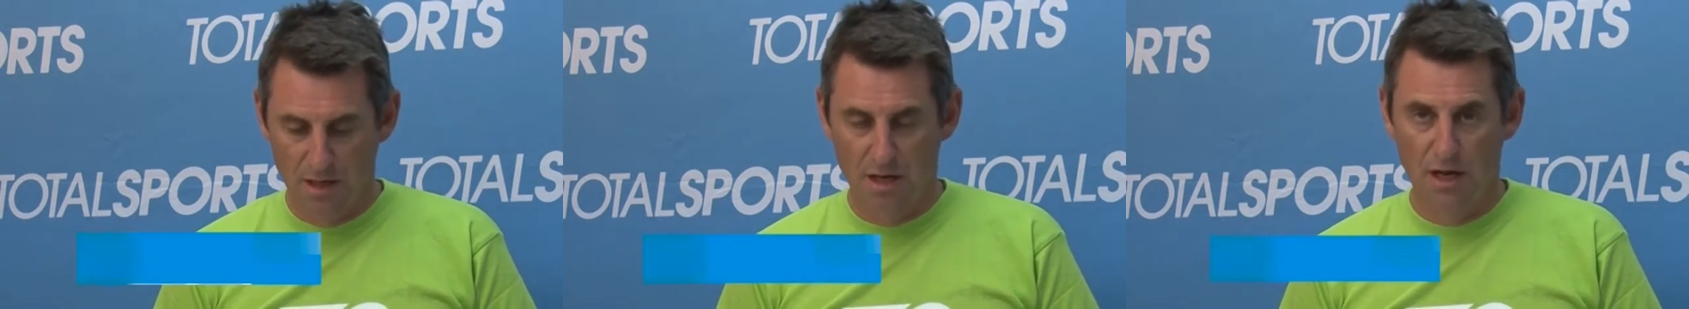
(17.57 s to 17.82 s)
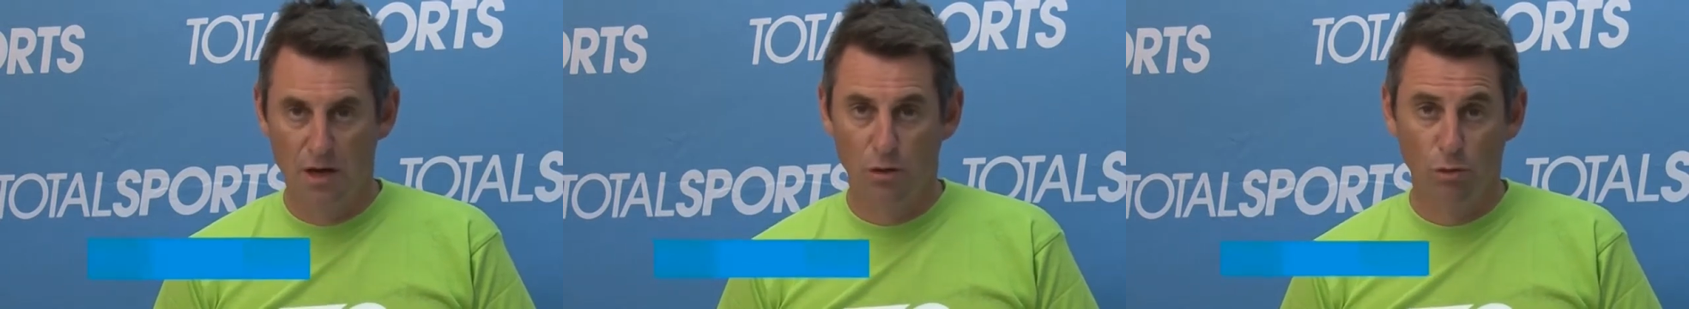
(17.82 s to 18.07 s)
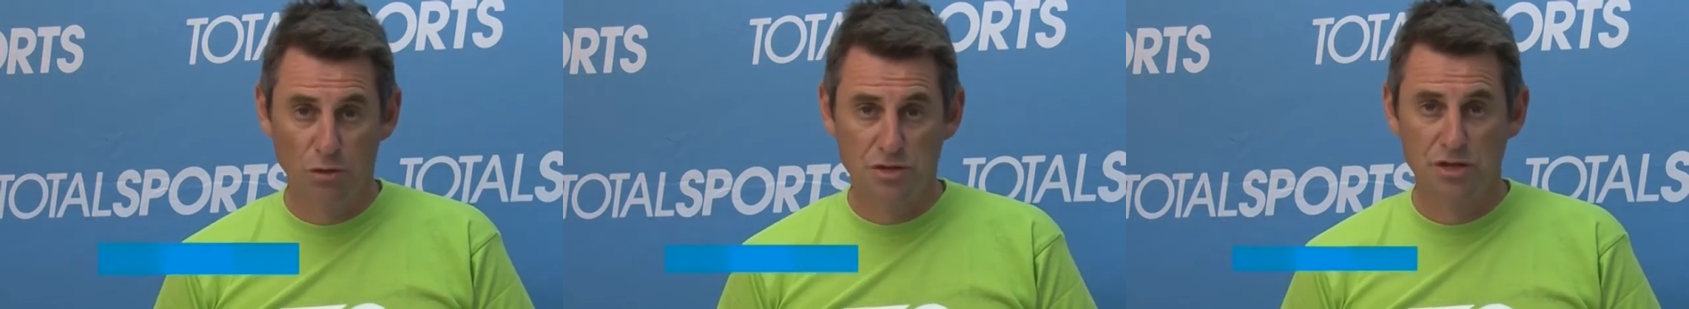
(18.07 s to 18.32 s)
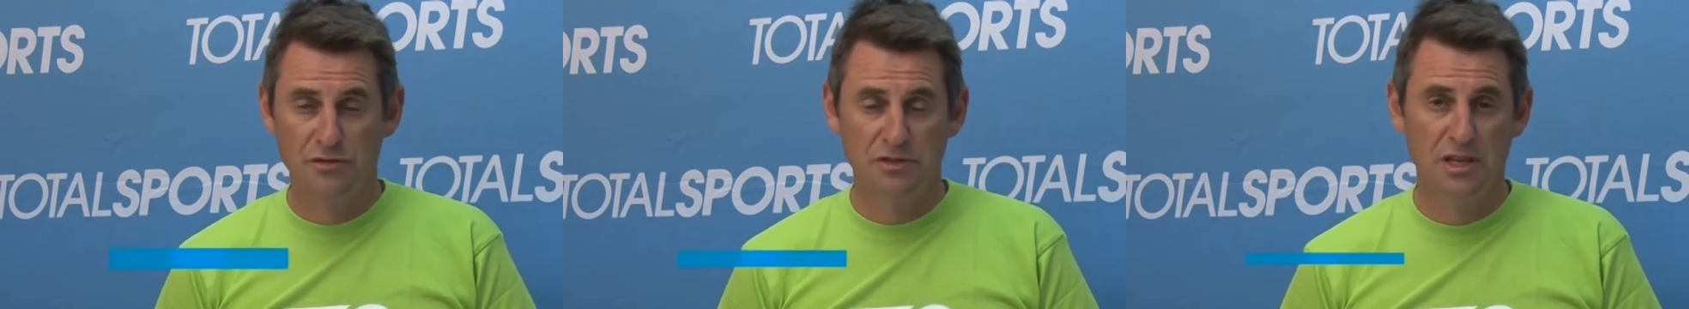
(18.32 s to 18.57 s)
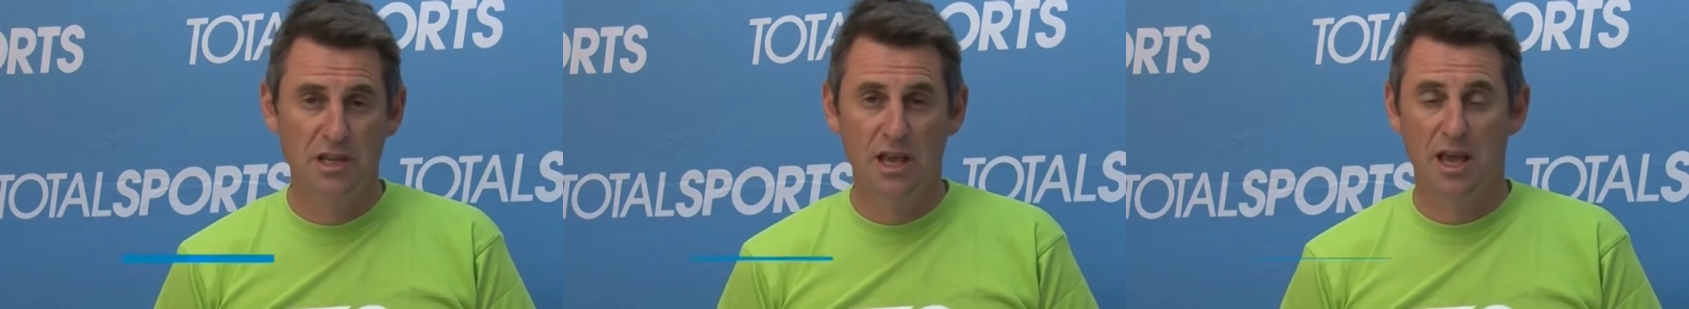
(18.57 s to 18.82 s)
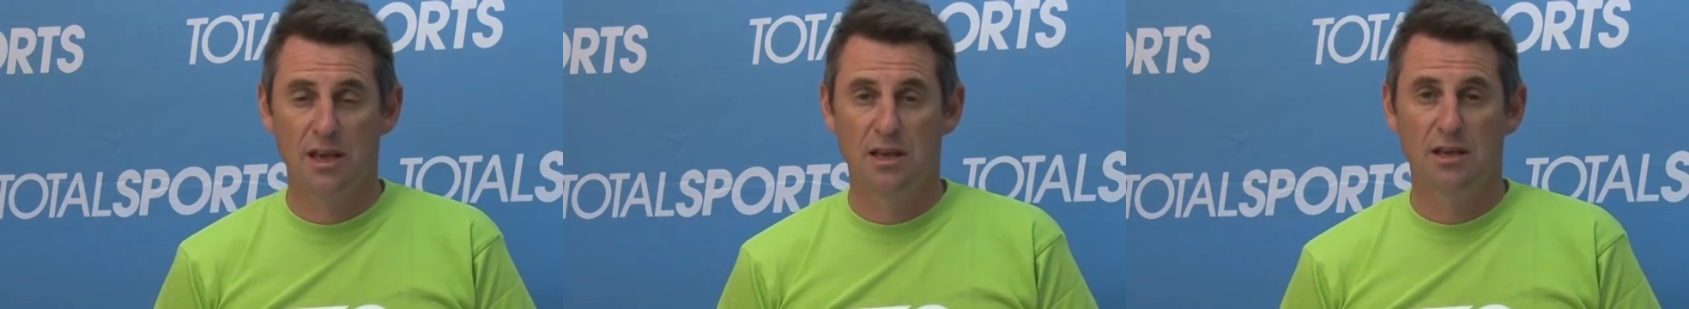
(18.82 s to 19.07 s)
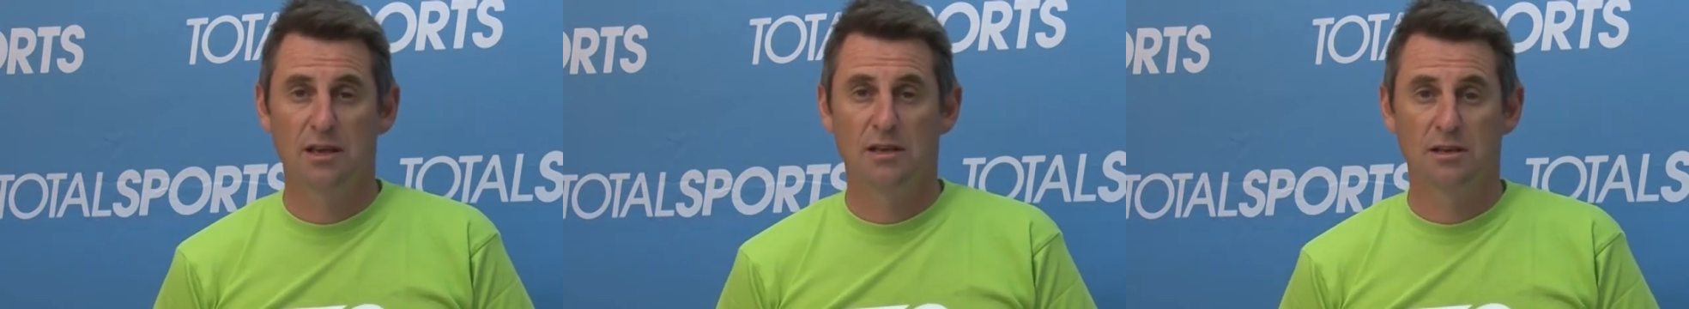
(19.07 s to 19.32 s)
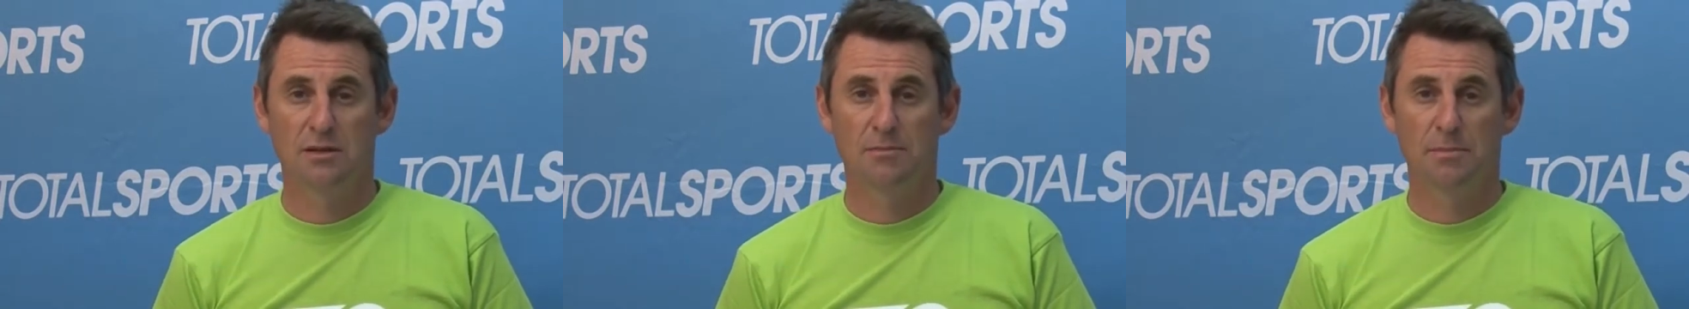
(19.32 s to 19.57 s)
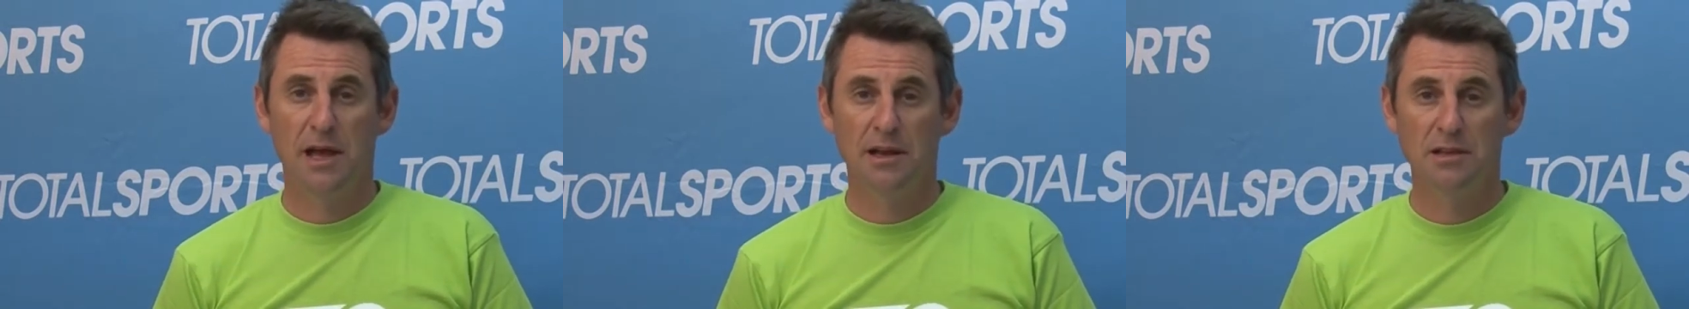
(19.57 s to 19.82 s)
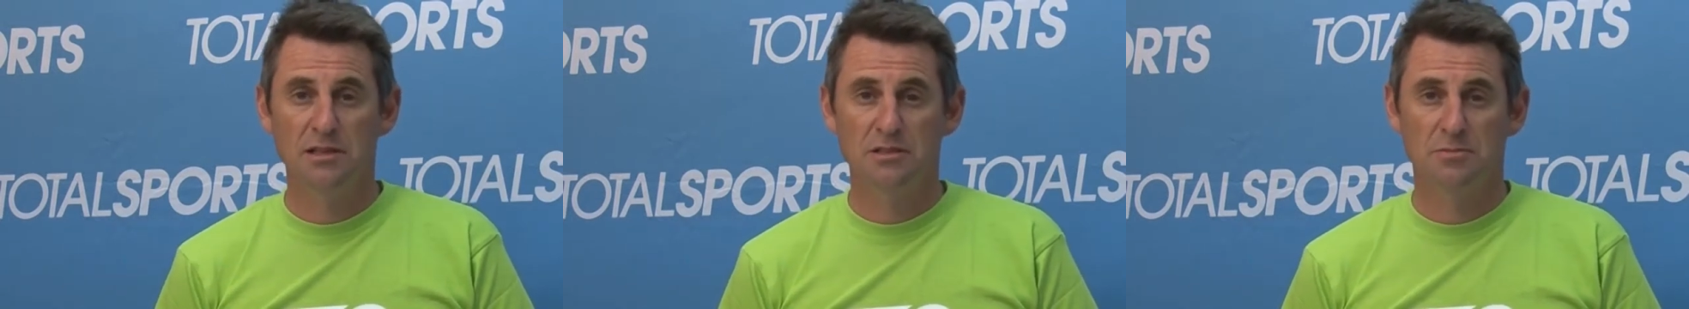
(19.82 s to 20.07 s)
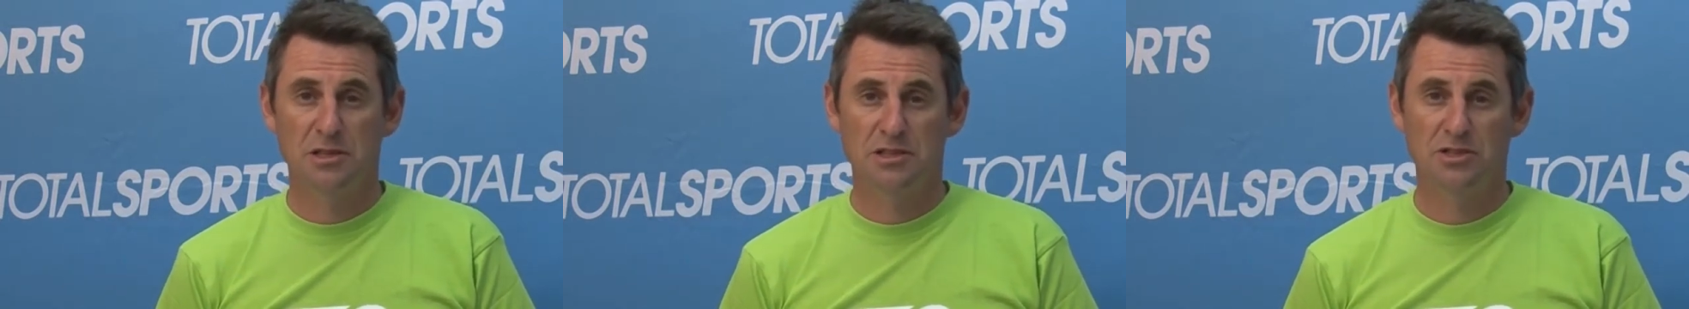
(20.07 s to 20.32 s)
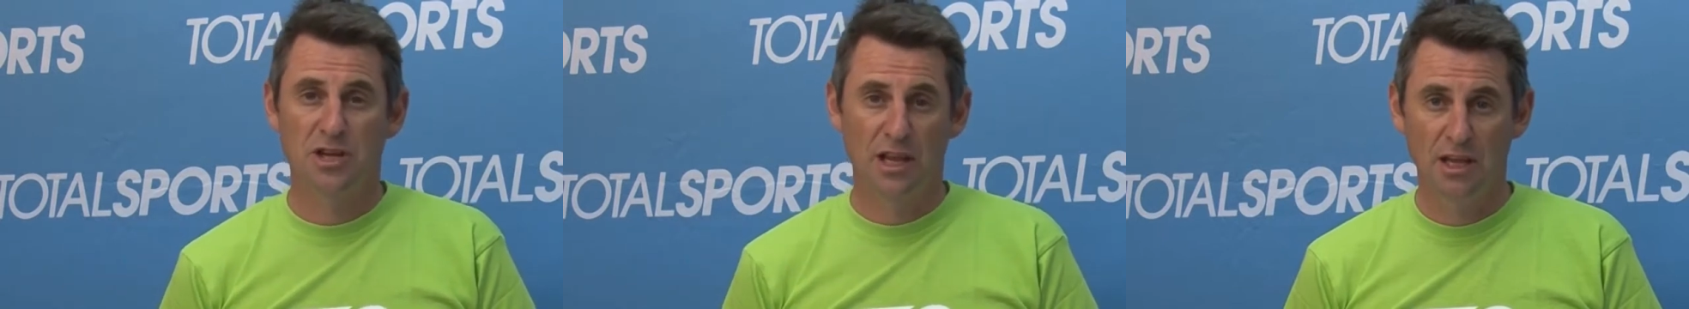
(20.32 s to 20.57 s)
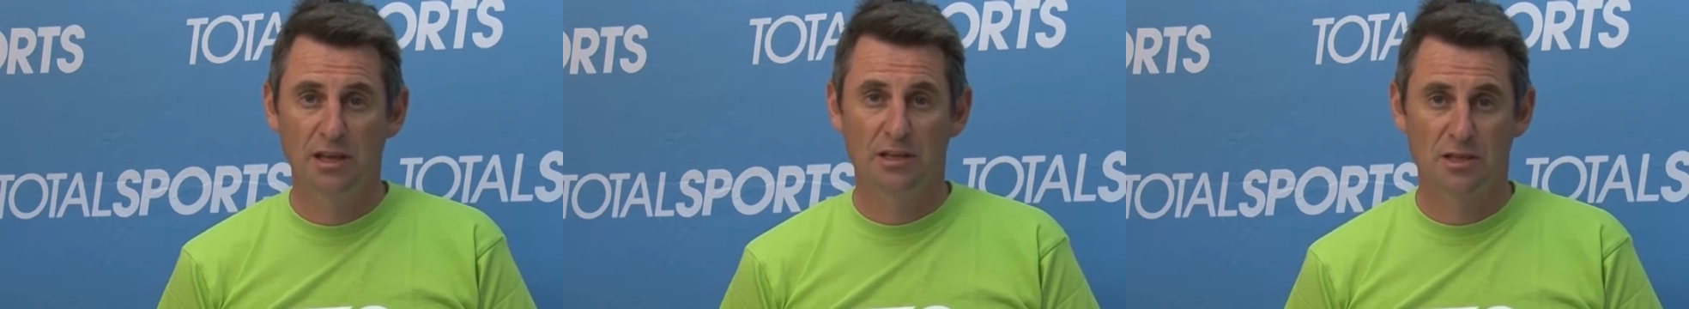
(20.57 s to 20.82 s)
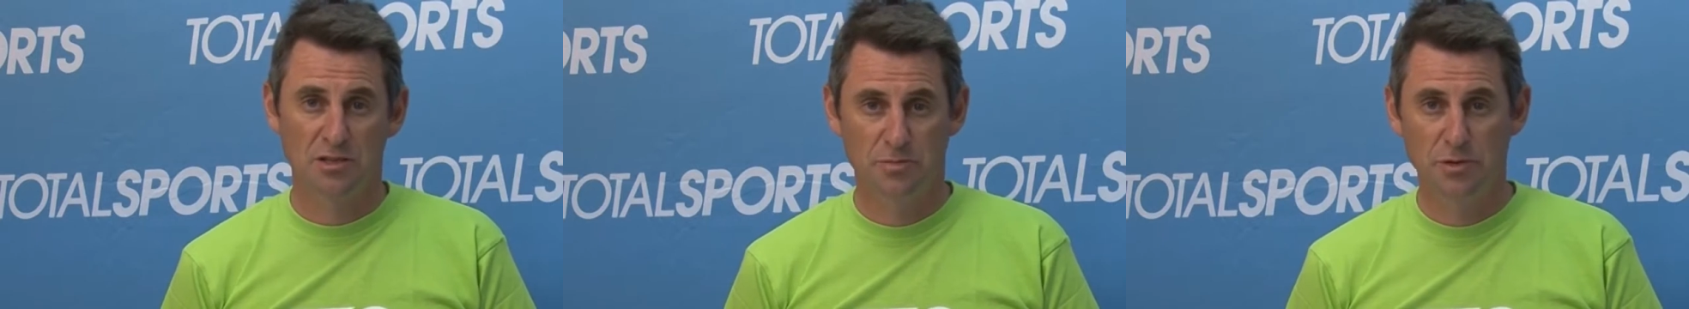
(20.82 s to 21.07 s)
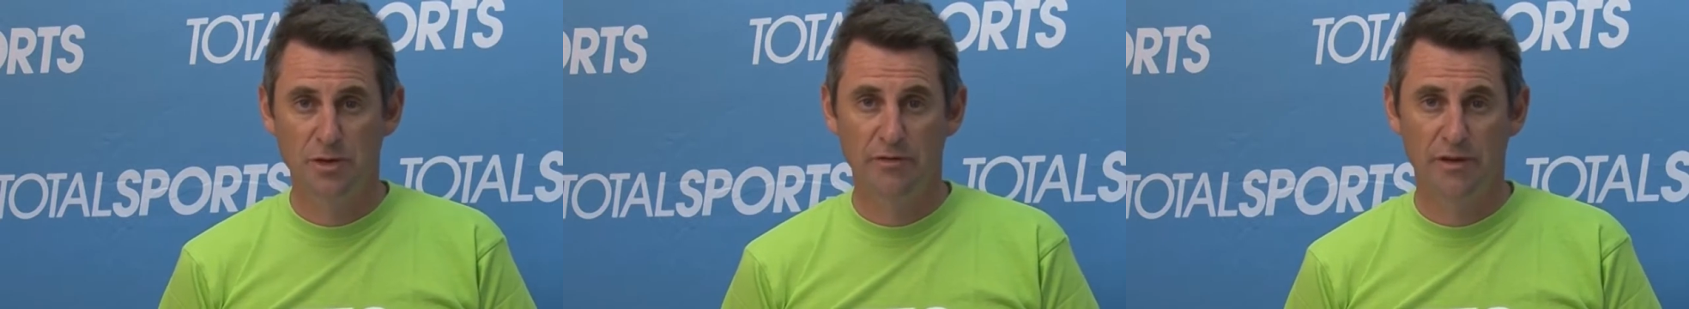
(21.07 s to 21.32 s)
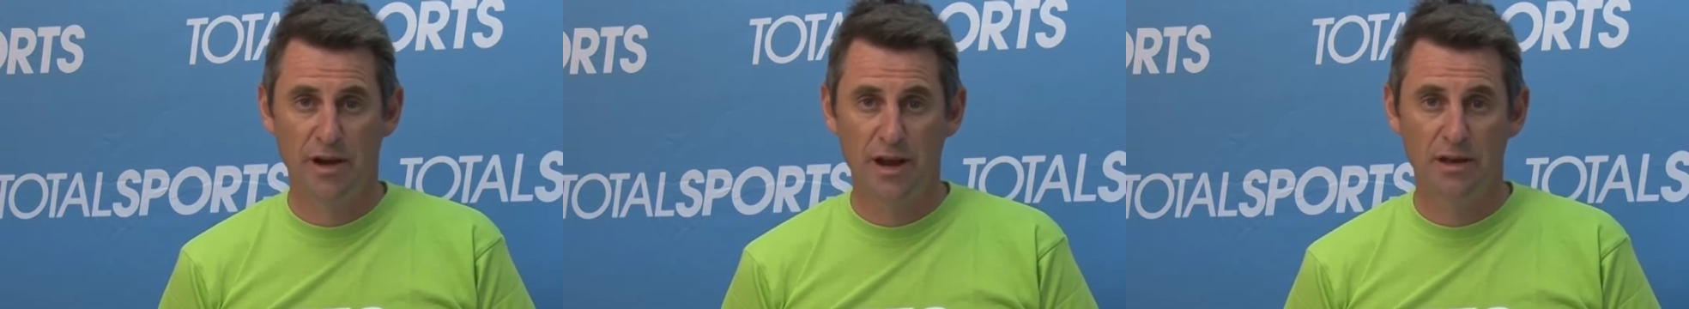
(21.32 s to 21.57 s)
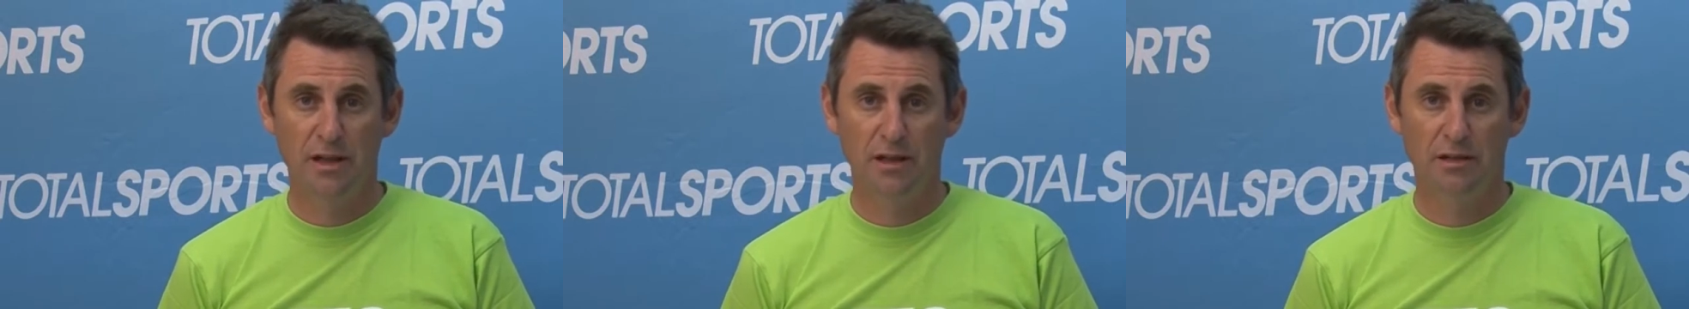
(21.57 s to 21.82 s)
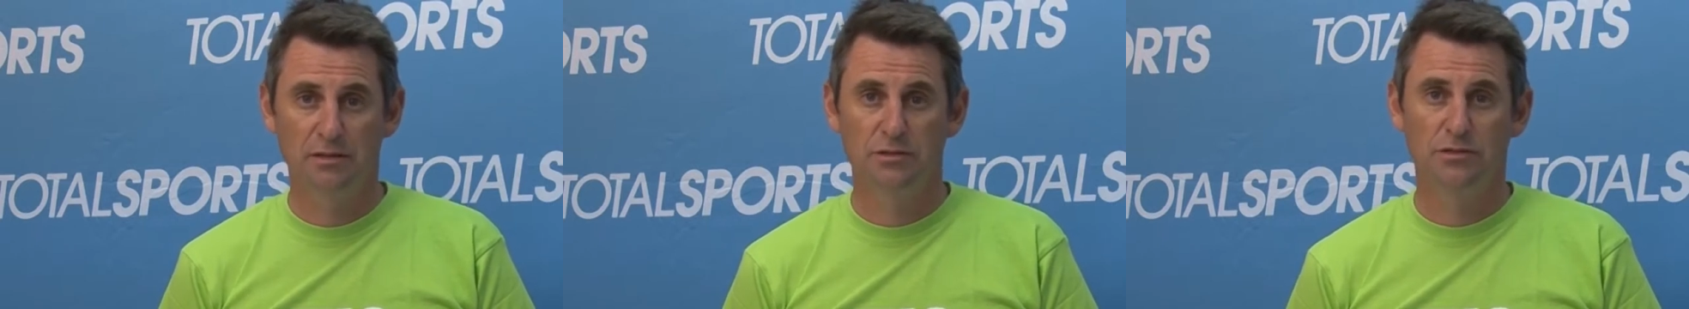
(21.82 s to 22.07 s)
All Surfski paddlers must check in at the spur veranda